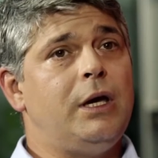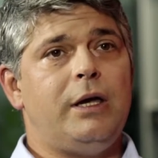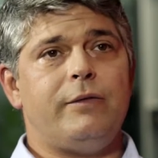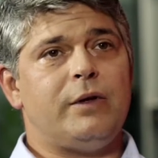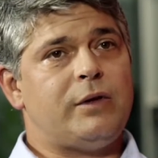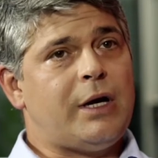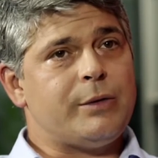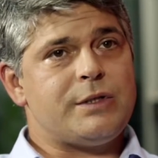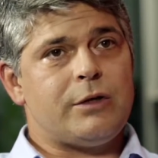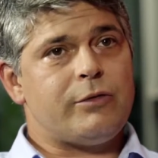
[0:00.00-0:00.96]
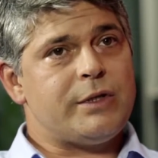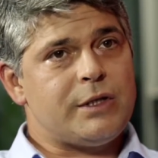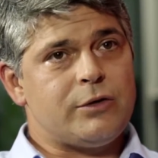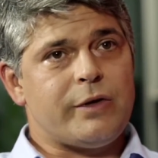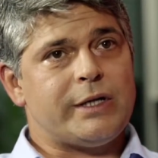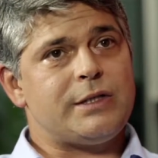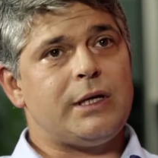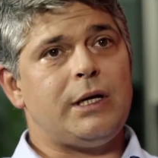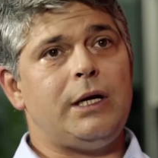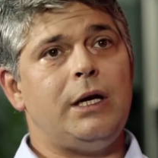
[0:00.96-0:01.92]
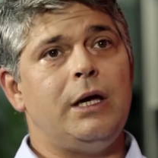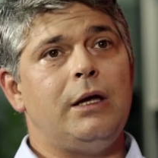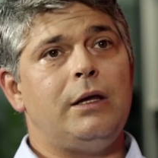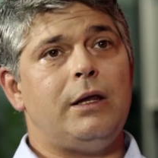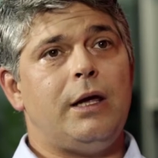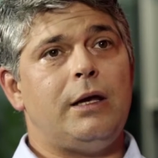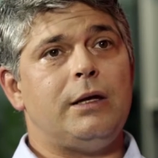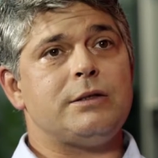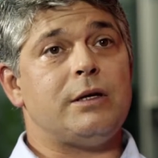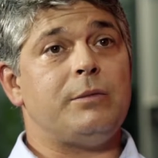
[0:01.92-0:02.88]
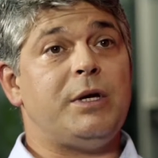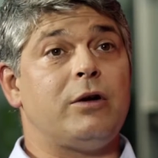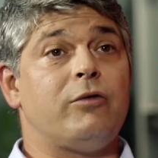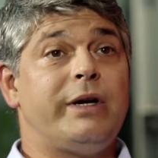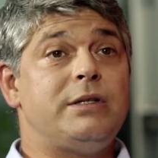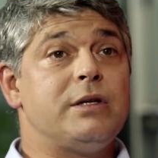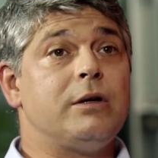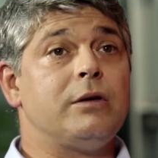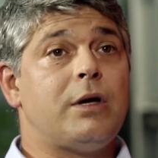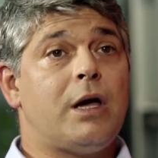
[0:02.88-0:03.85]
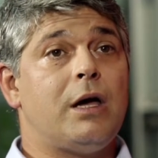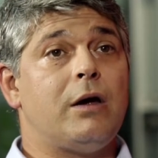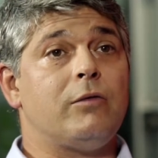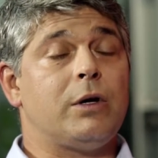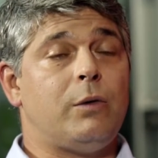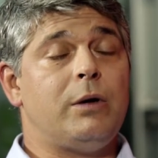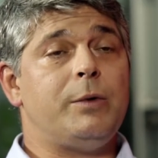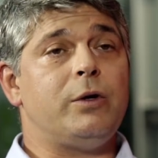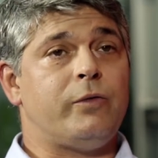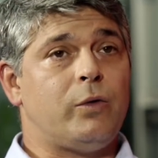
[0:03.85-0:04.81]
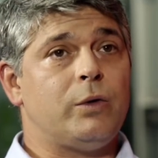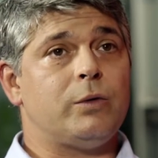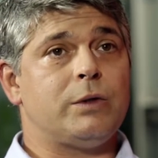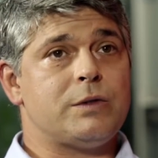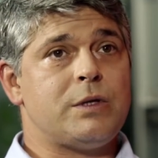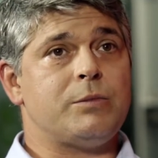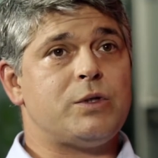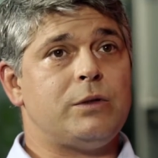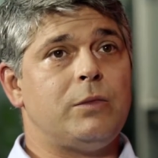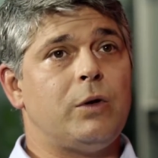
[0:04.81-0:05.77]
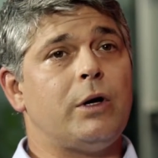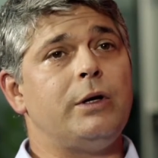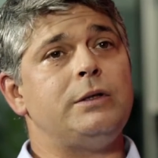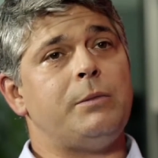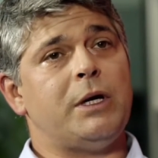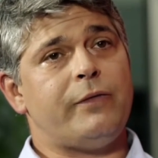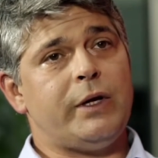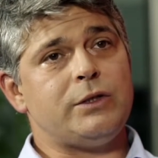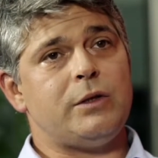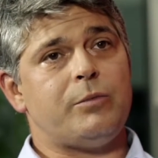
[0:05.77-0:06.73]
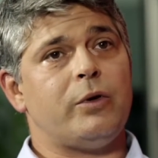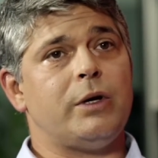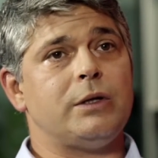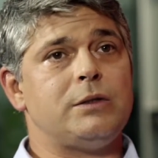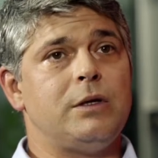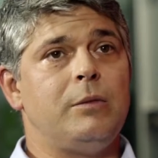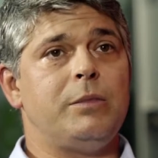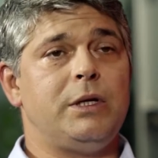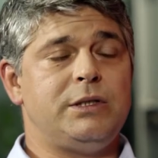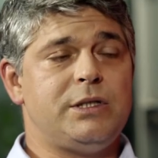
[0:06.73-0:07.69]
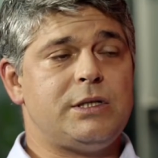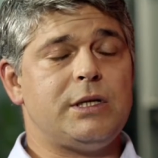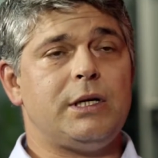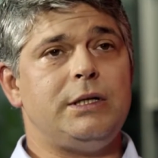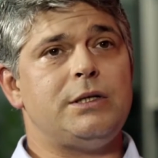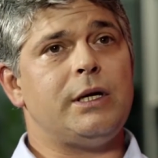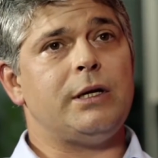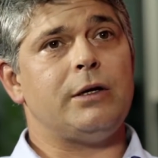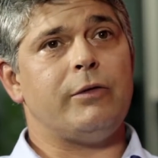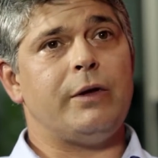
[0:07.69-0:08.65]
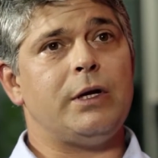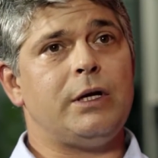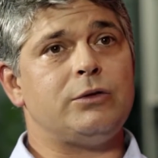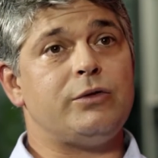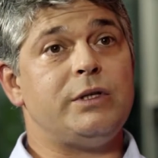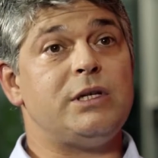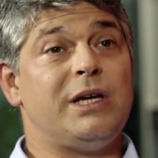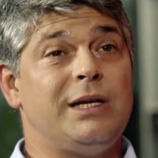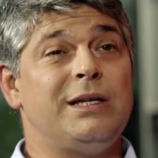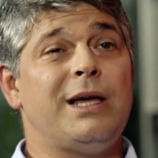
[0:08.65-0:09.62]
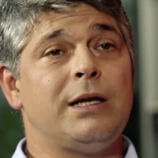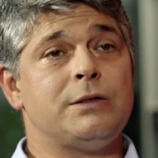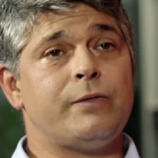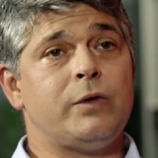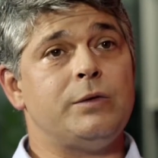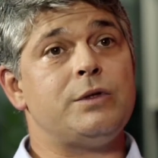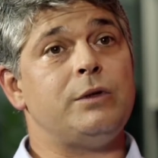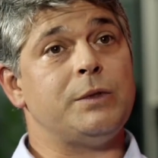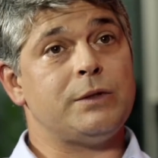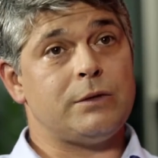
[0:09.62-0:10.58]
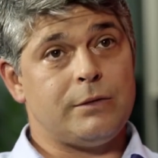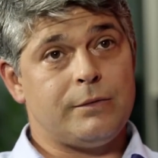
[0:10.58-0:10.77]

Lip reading: If the Dow is increasing drastically, then there's going to be a greater requirement of oil consumption, not only to manufacture the product, but logistically to get it around the country, to get it in the hands of consumers.